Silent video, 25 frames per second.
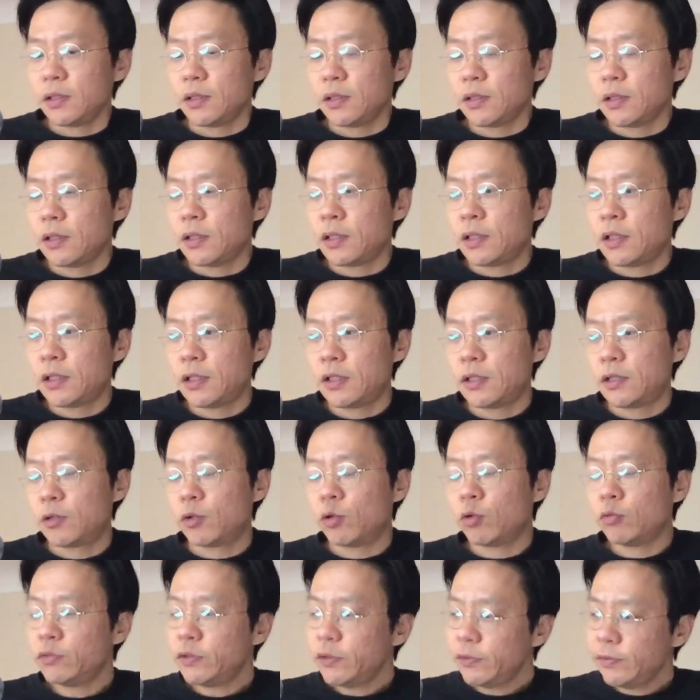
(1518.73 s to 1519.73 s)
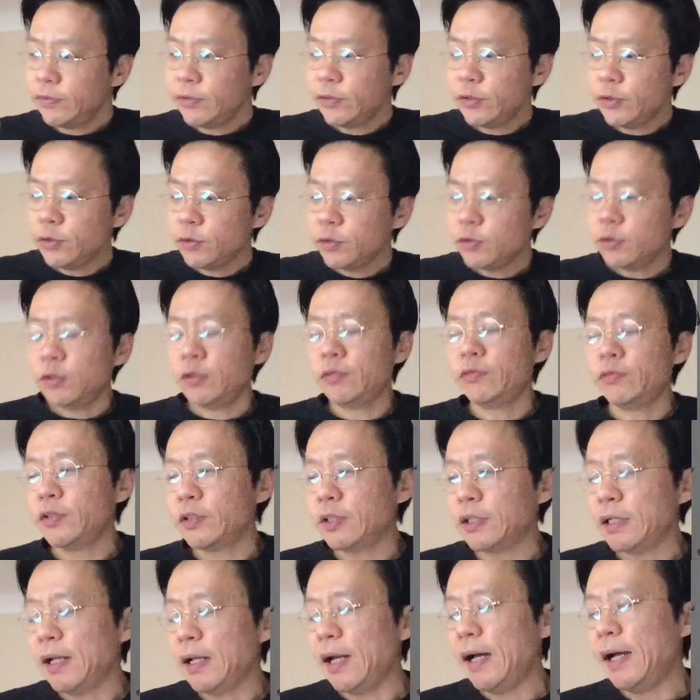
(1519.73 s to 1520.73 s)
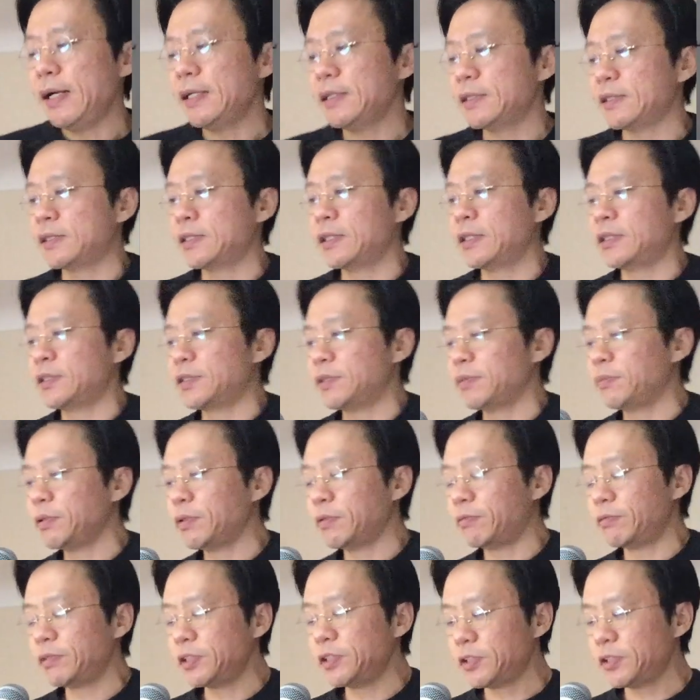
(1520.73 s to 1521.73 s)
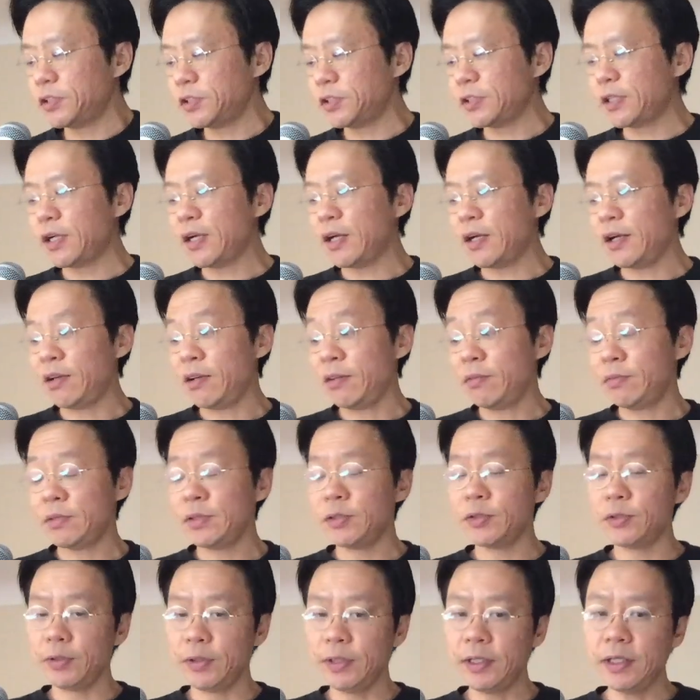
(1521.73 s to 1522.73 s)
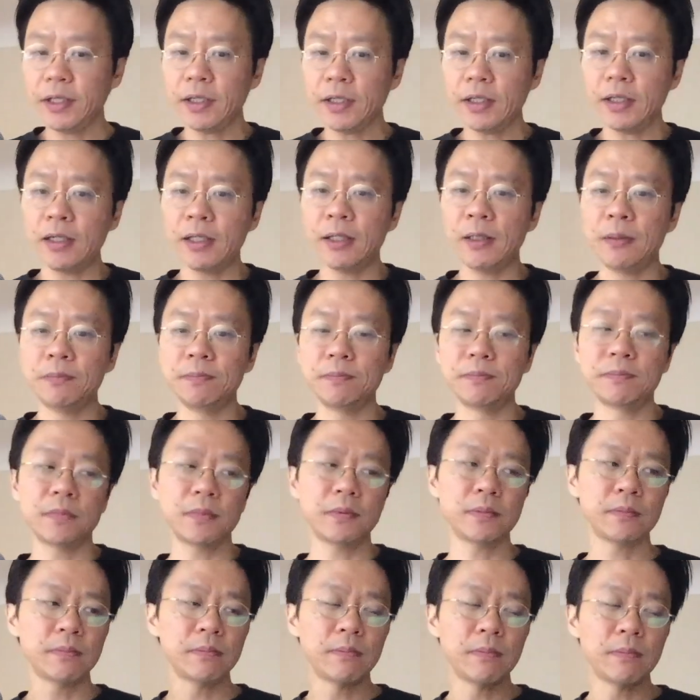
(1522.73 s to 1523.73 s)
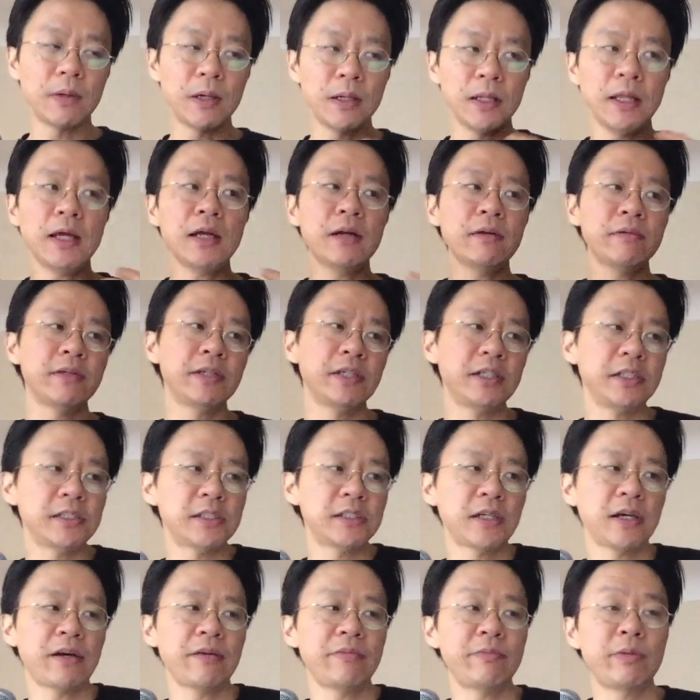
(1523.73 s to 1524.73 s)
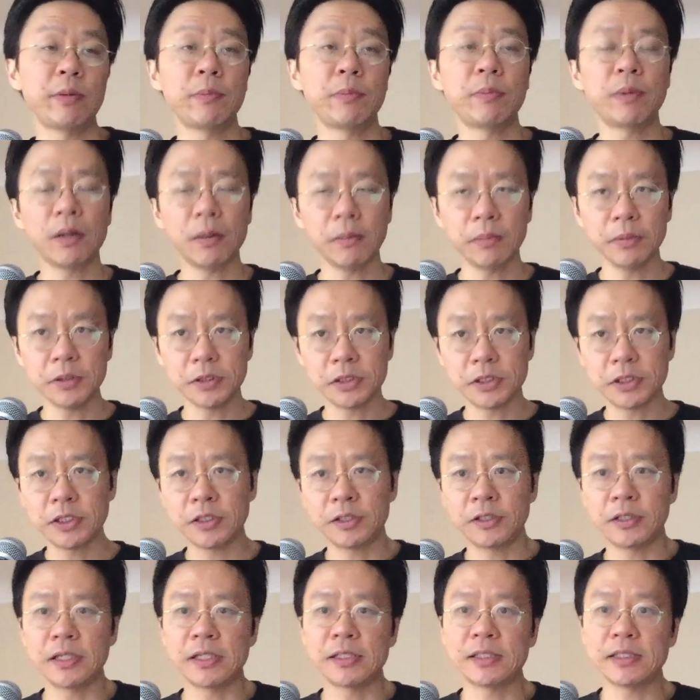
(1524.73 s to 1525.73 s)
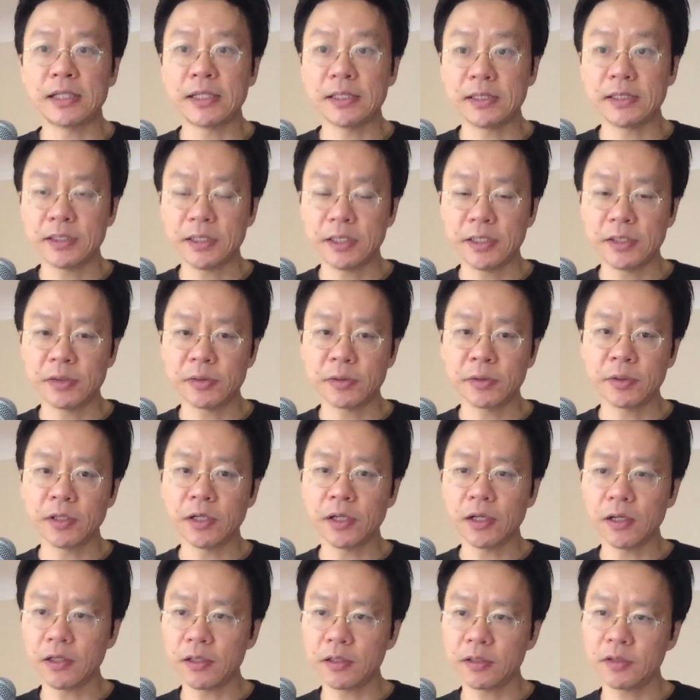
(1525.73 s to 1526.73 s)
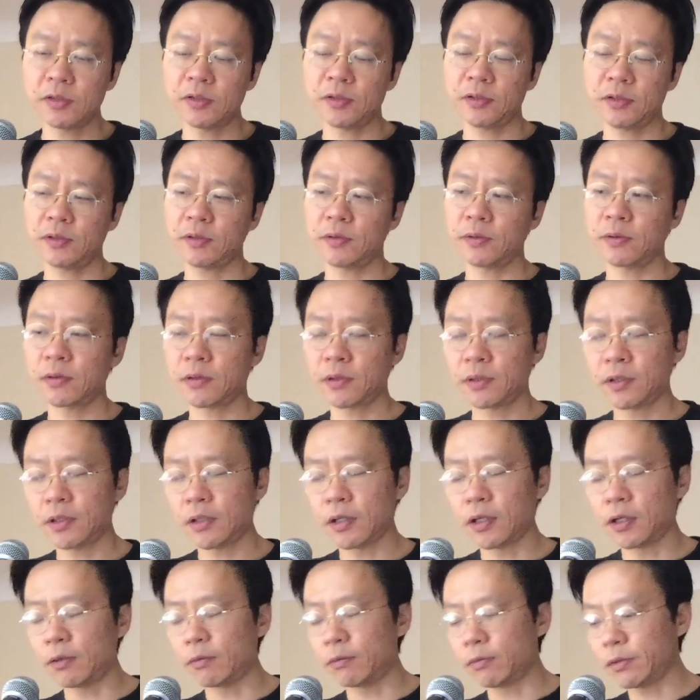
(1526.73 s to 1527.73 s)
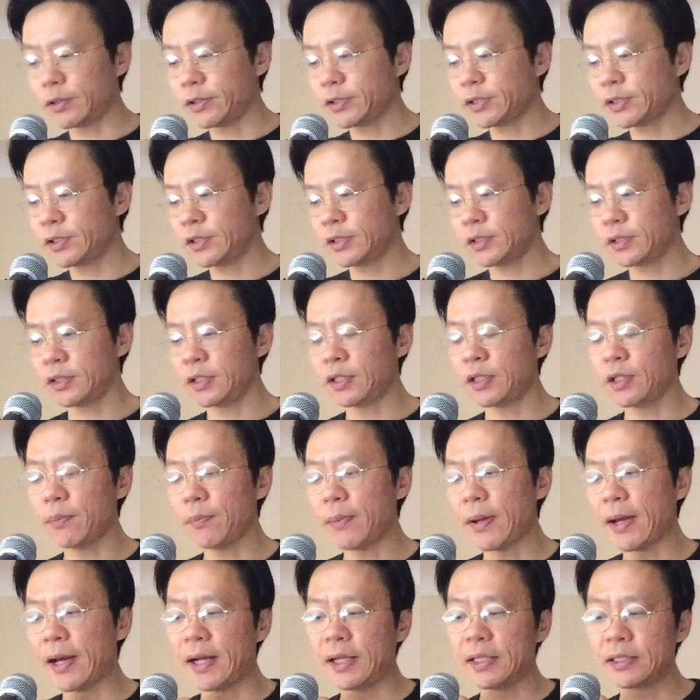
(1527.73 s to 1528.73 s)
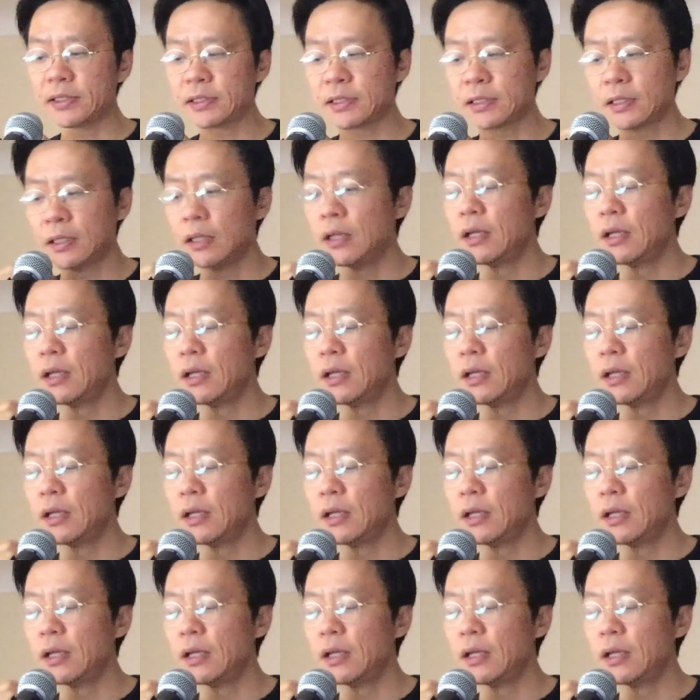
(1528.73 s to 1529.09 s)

another overview of the class and some of the research that I have been doing. A lot of these have been published either as essays or talks or artworks in the past